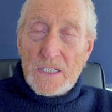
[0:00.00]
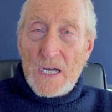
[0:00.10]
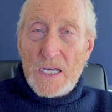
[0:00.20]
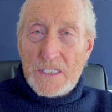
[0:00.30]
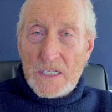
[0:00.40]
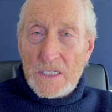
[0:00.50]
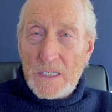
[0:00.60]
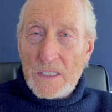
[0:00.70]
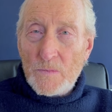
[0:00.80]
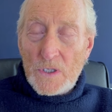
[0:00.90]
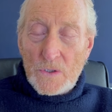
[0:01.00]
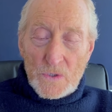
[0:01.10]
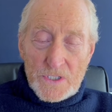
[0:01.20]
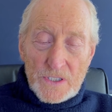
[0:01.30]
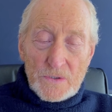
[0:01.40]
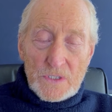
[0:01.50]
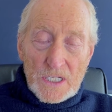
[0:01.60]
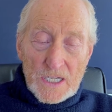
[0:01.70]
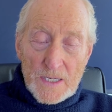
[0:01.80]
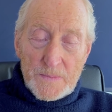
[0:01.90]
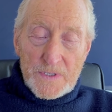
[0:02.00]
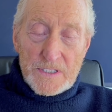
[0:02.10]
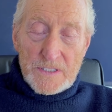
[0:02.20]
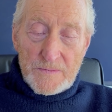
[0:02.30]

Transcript: Gaza will also collapse.